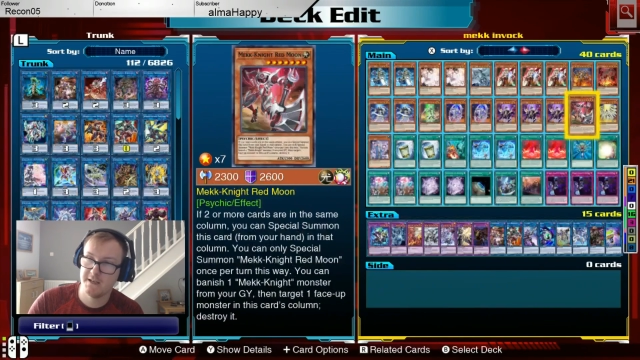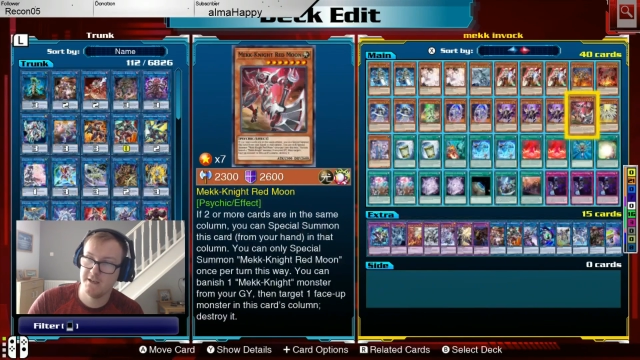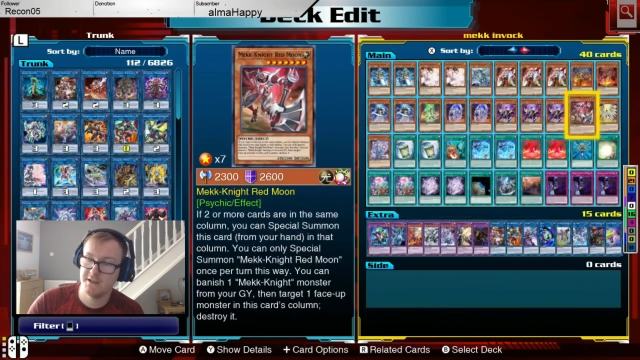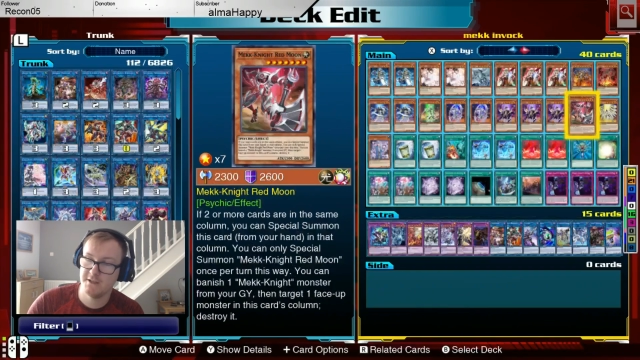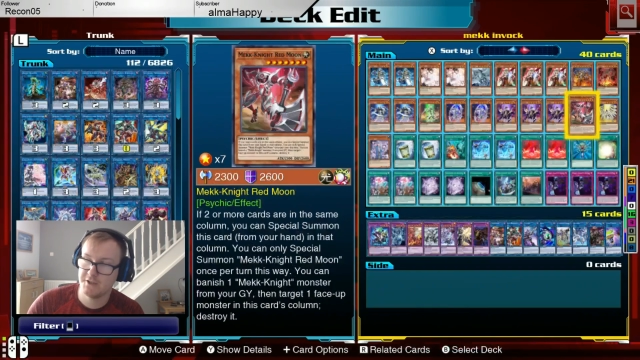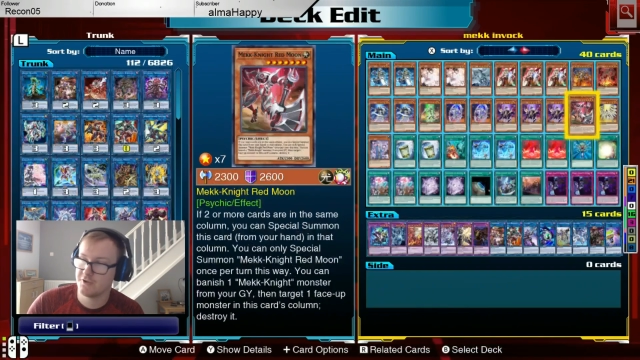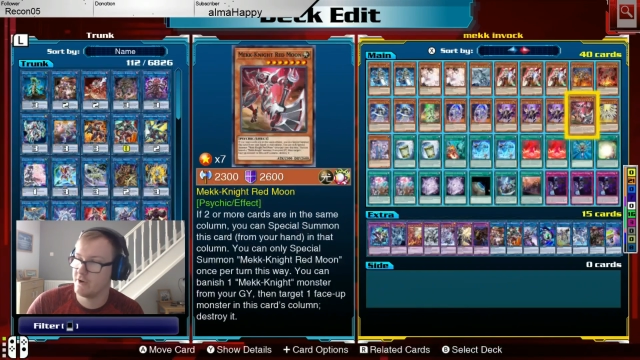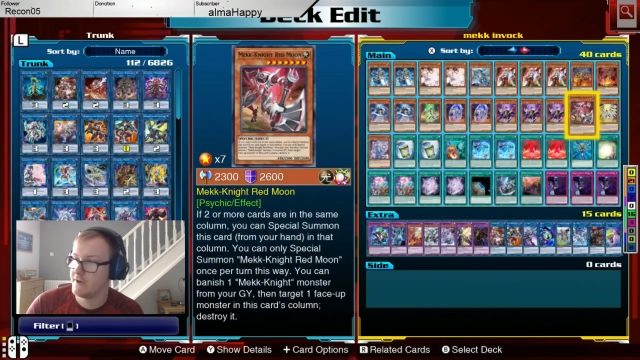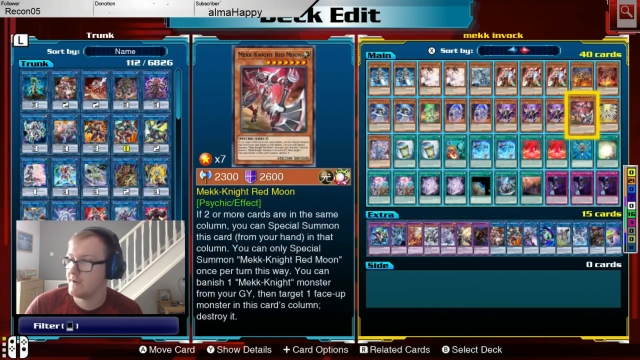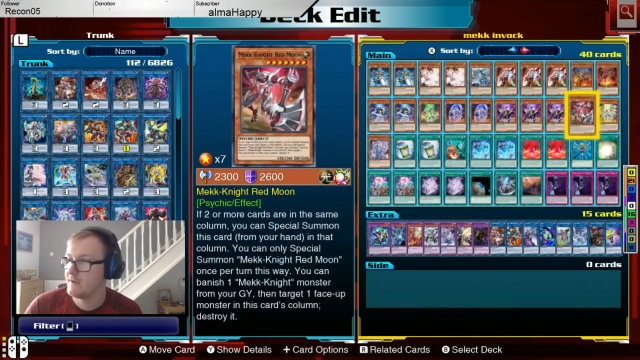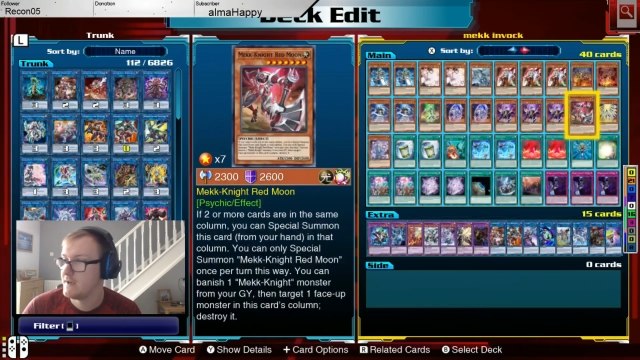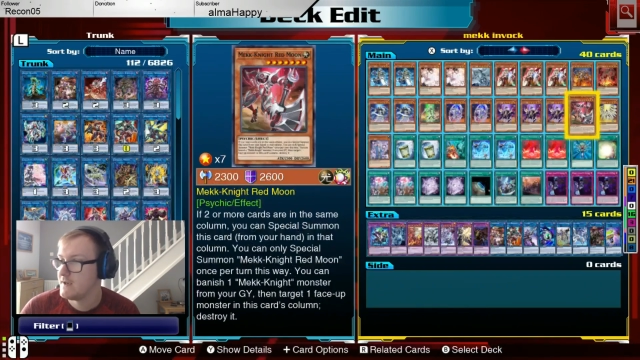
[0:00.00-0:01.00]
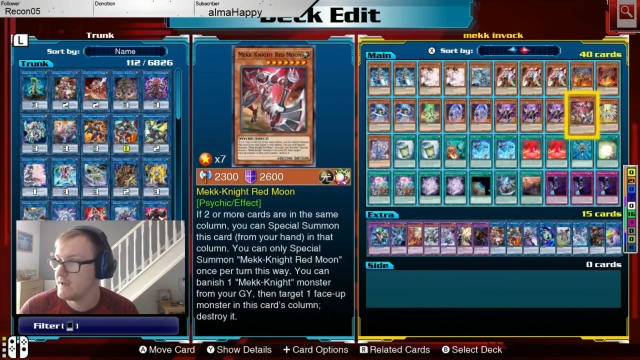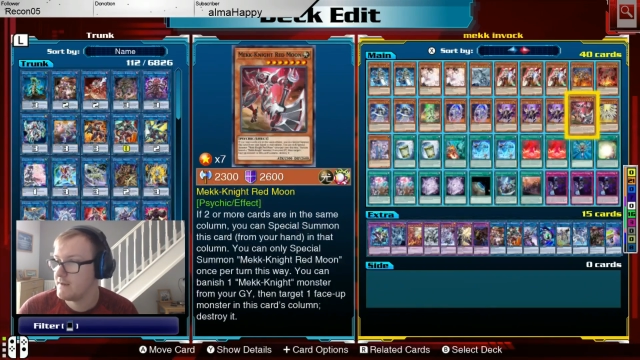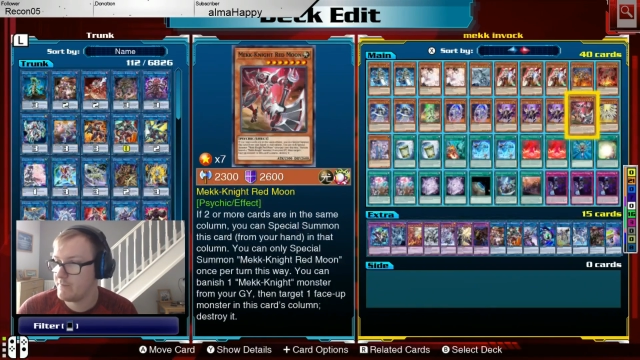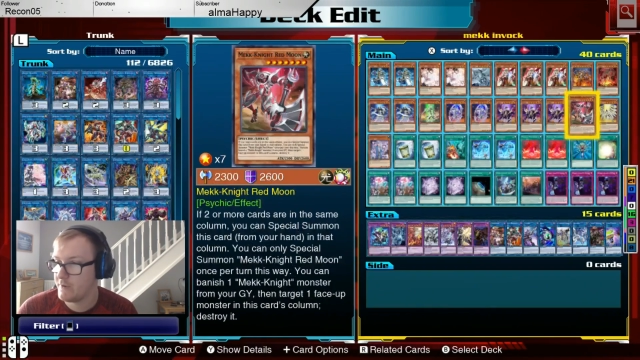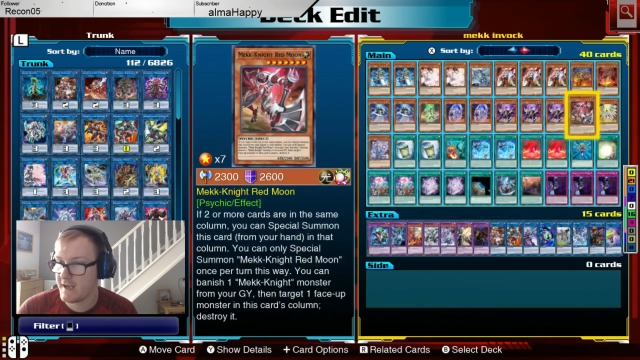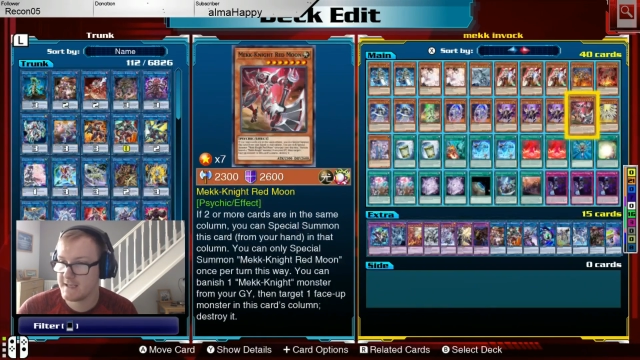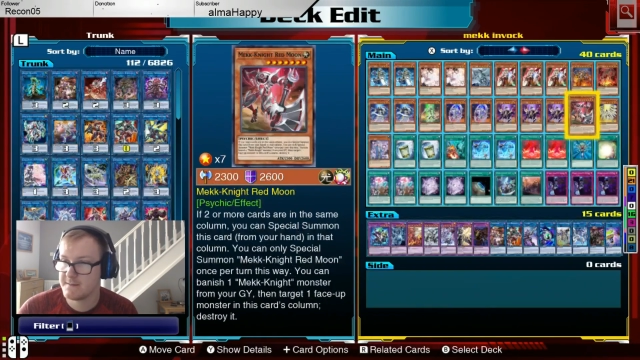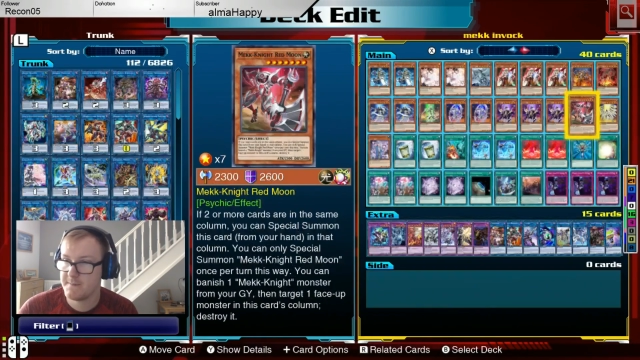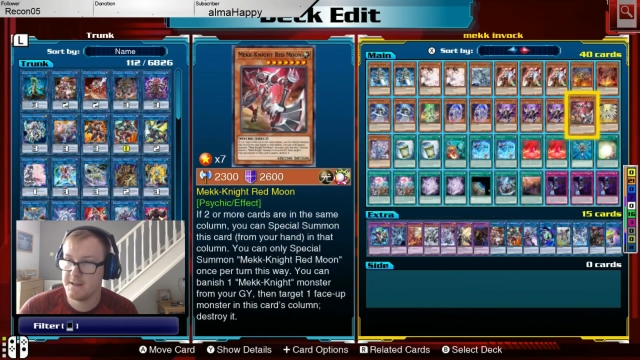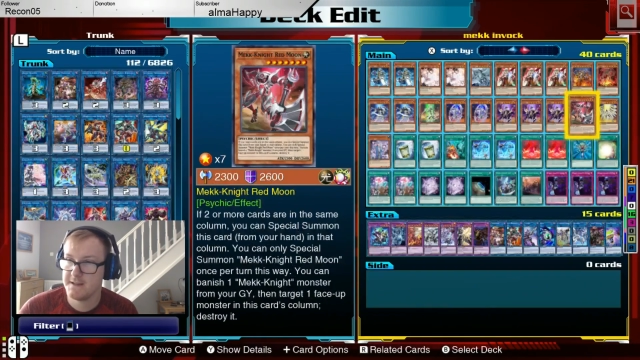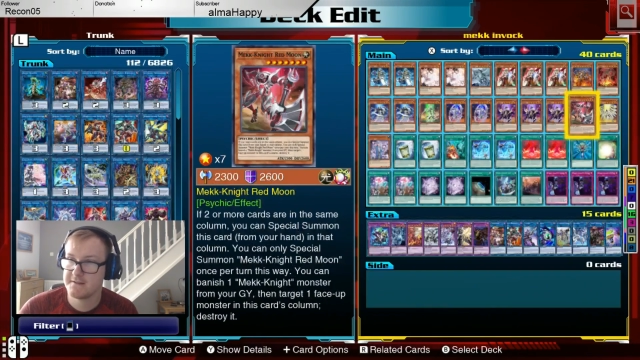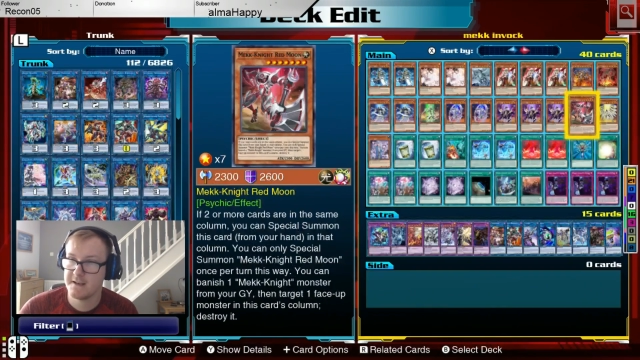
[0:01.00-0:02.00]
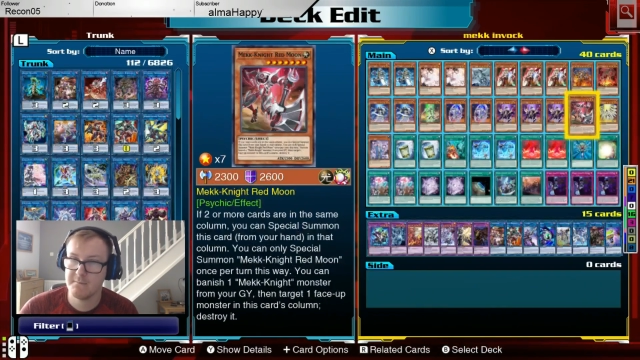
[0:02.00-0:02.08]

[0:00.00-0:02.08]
and you can destroy it. But it has to be in the same